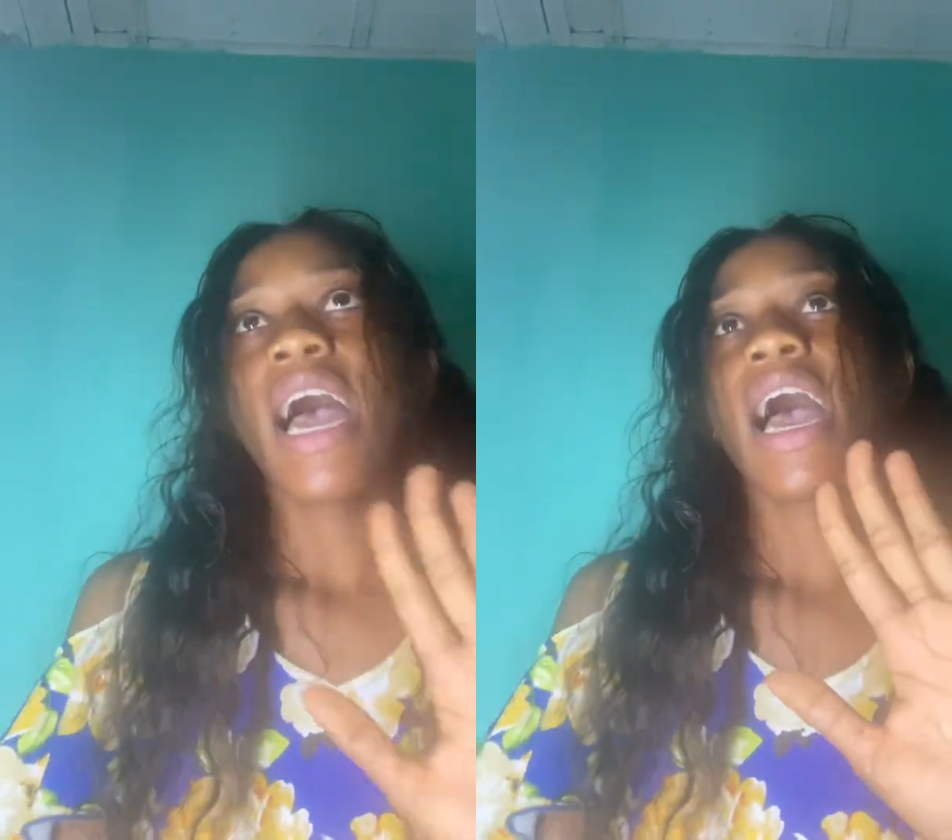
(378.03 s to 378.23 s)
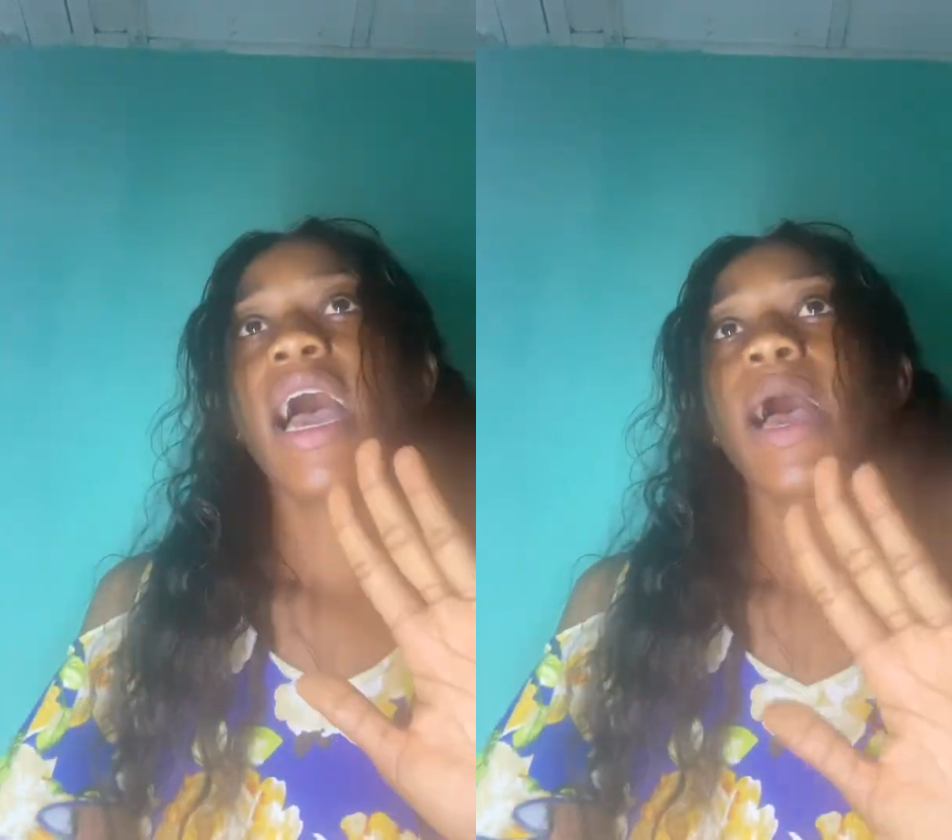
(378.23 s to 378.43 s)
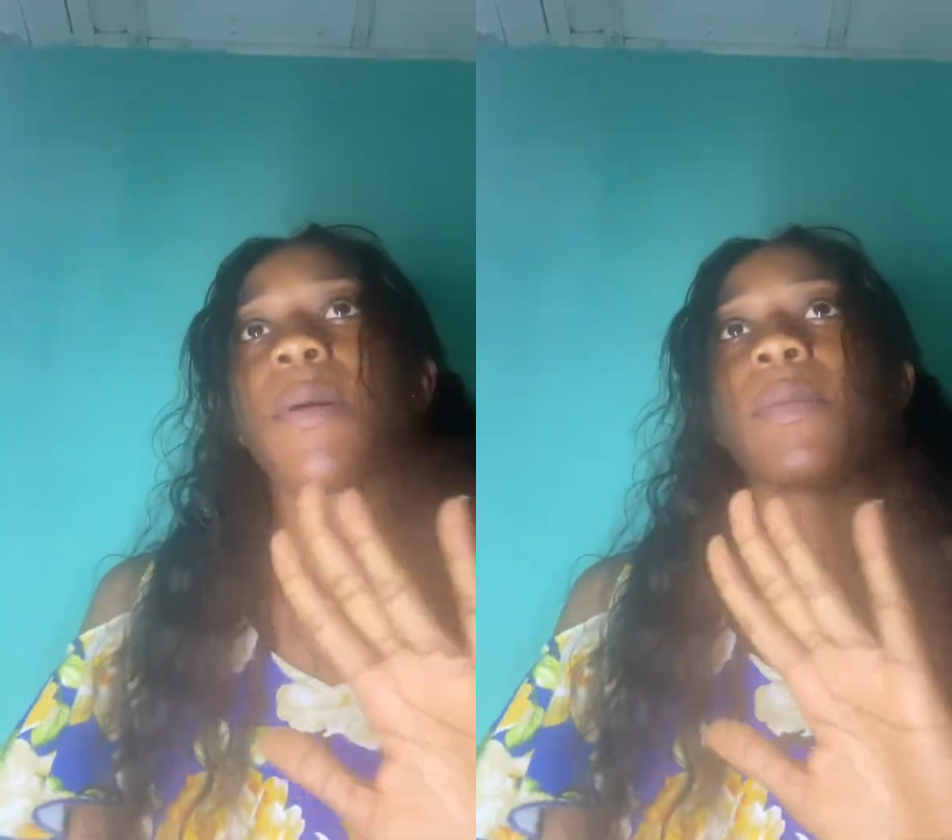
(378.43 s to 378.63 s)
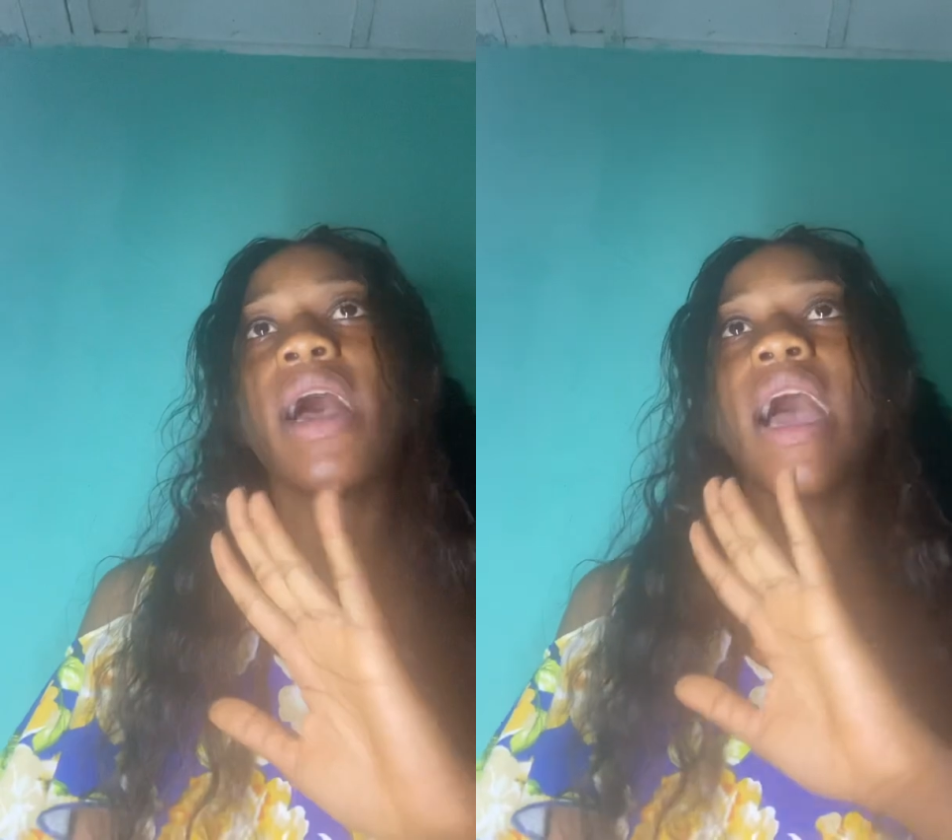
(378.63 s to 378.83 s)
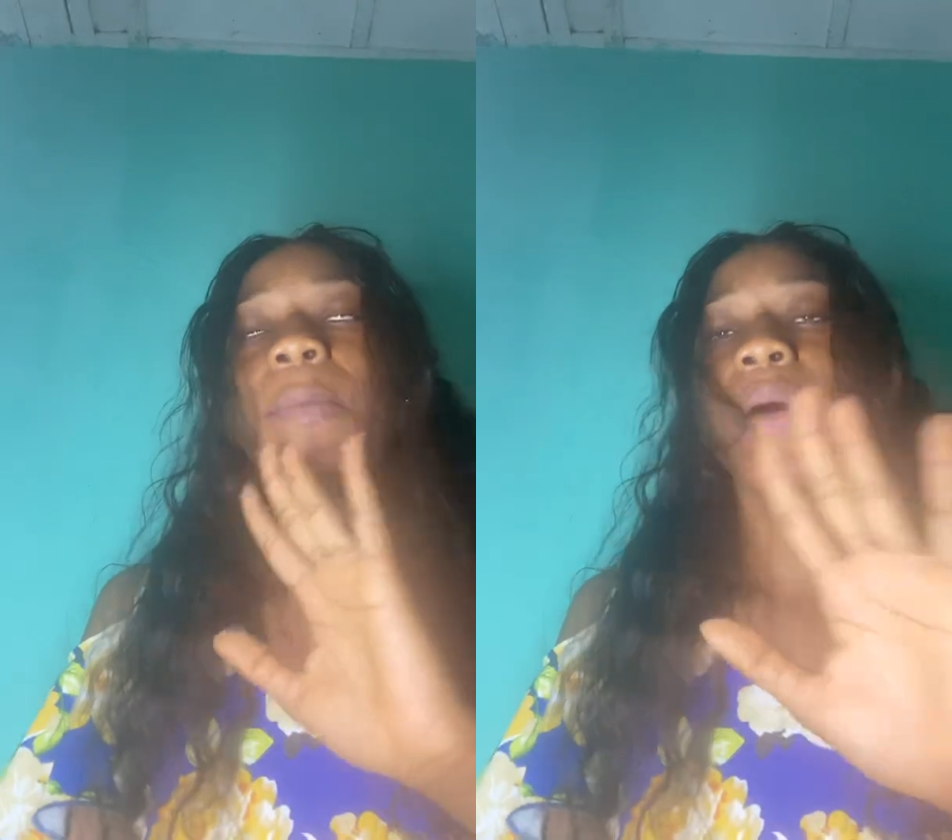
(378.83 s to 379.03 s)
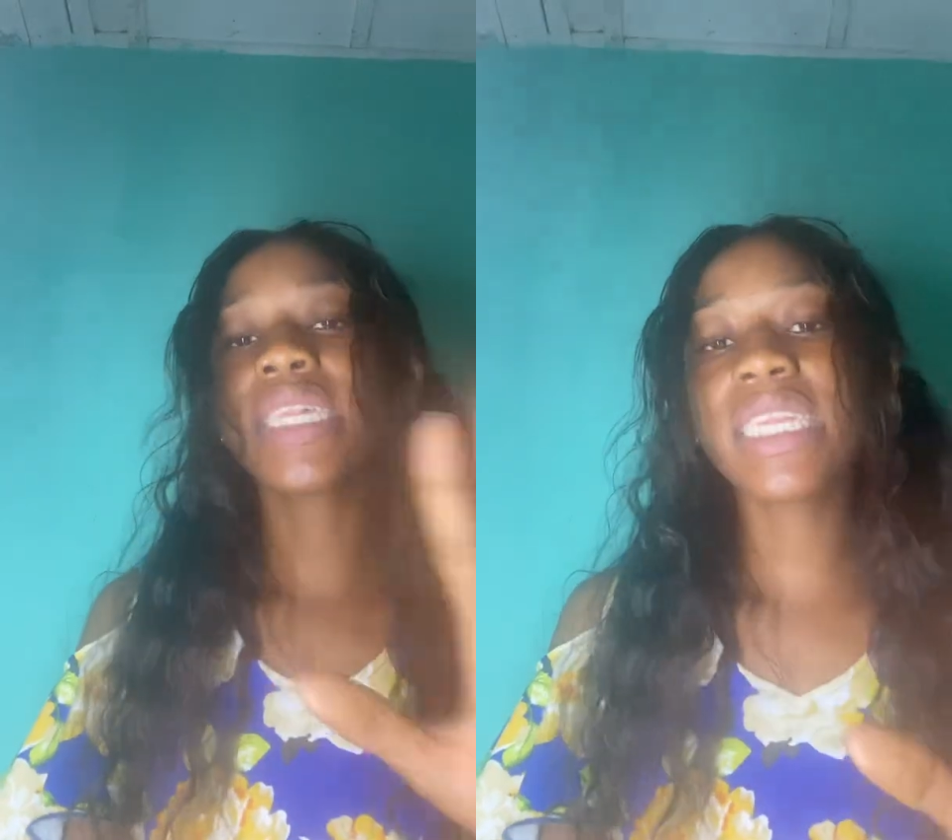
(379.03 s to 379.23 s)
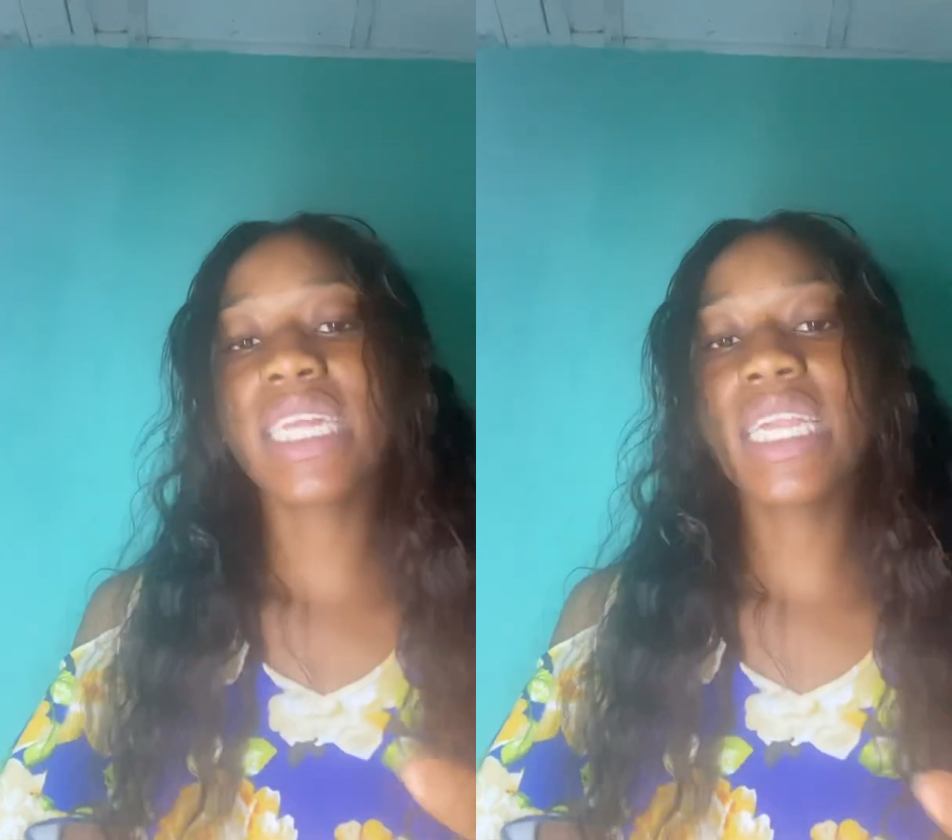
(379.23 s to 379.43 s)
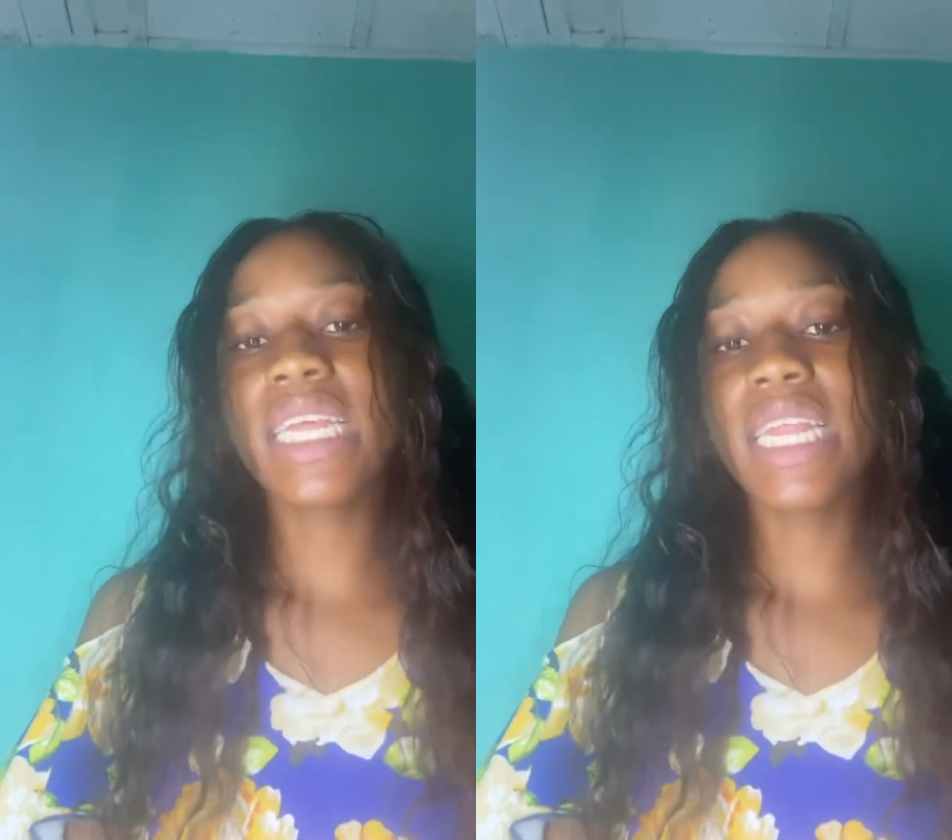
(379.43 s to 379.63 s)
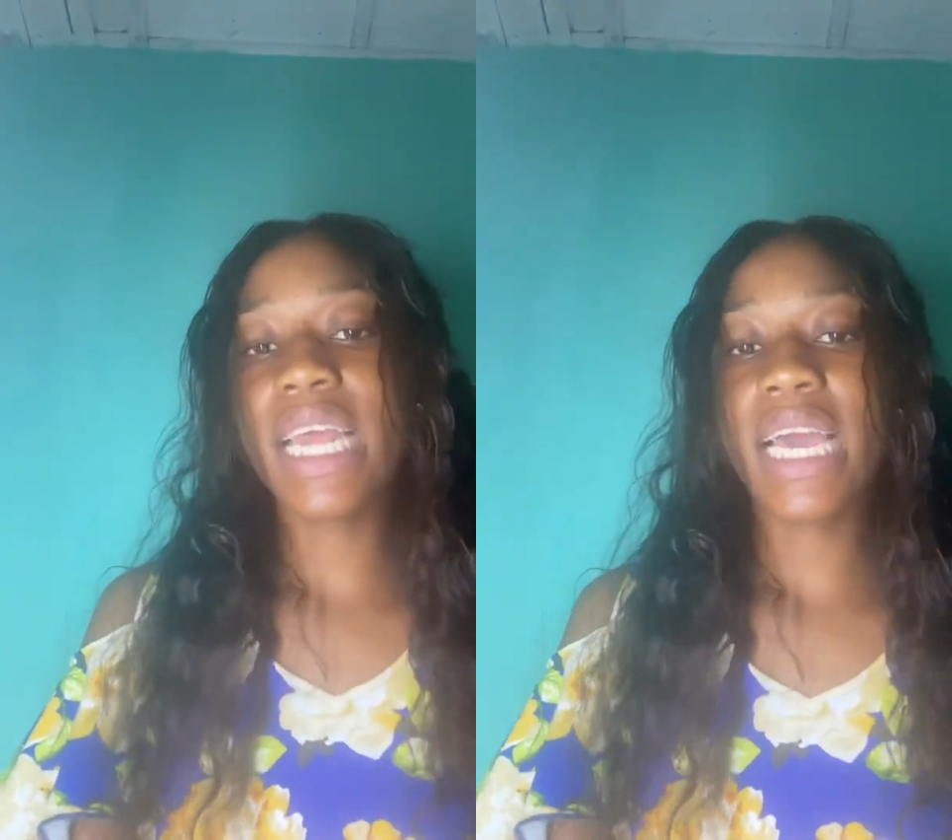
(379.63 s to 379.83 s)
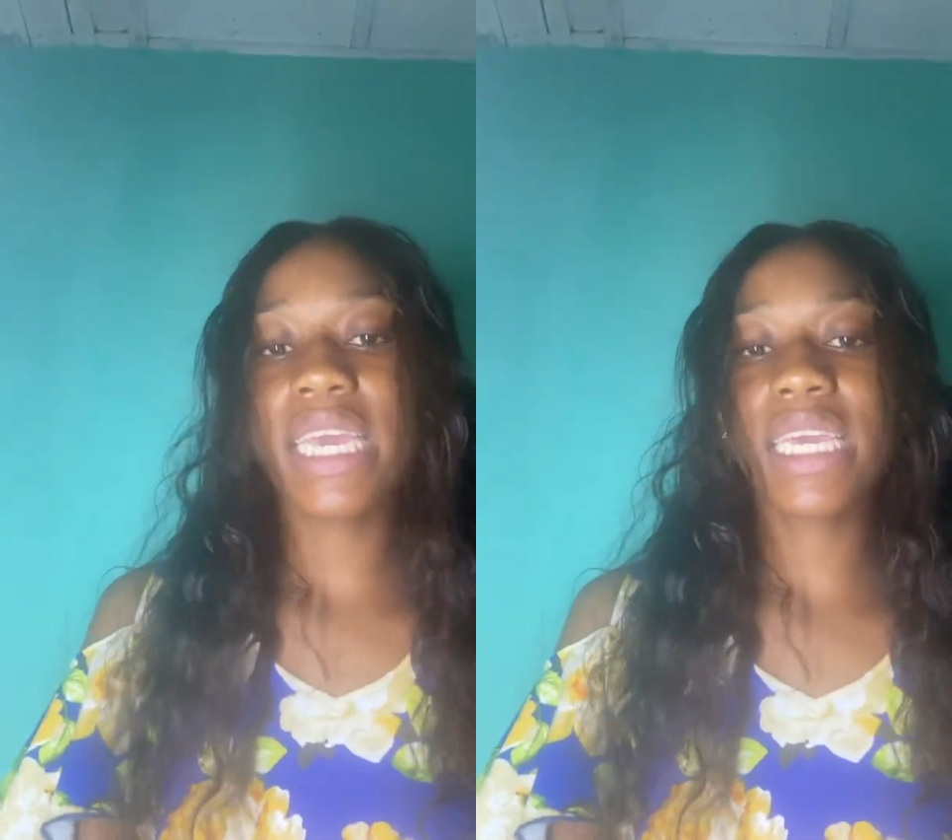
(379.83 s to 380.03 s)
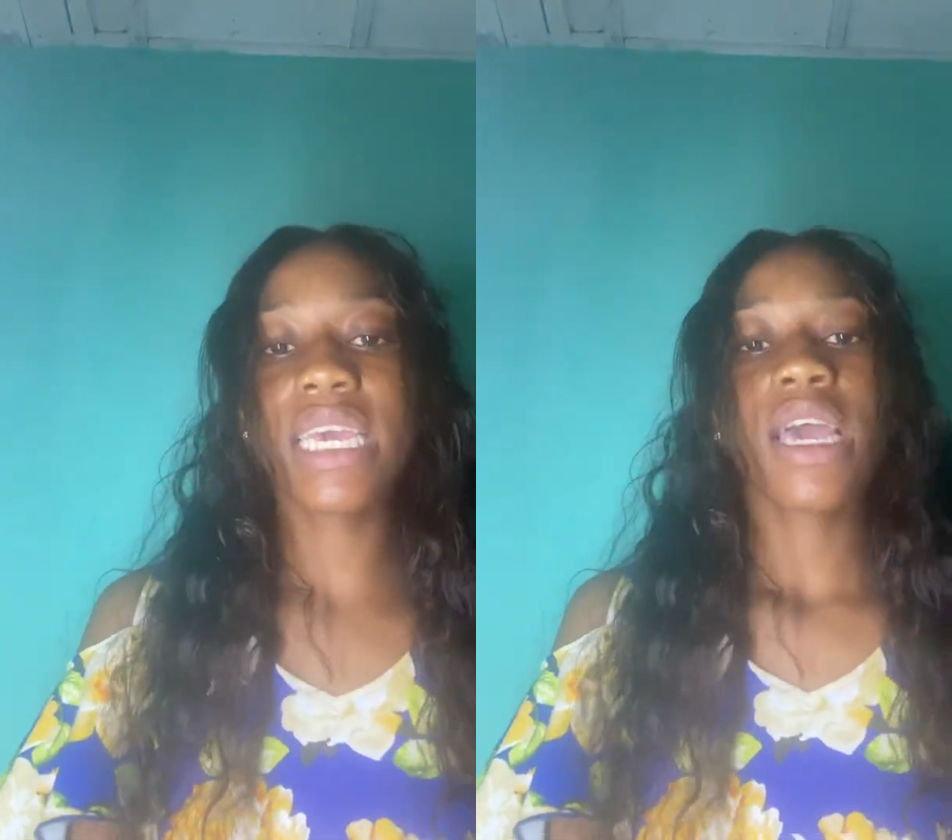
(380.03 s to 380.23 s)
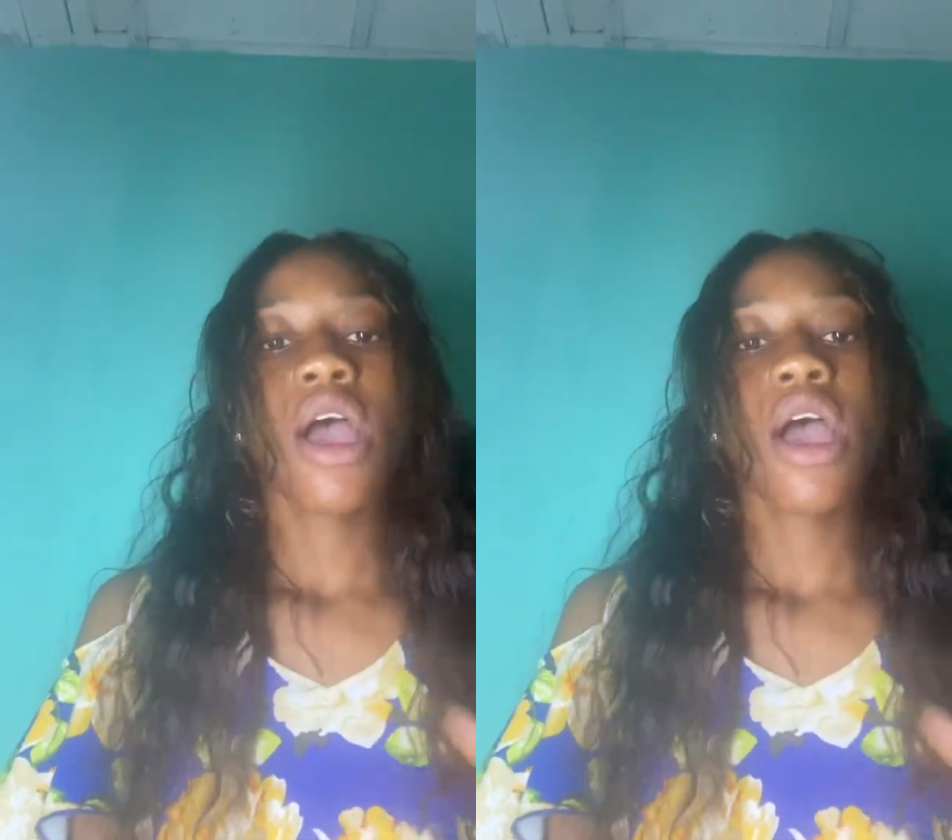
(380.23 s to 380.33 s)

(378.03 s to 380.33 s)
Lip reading: I personally like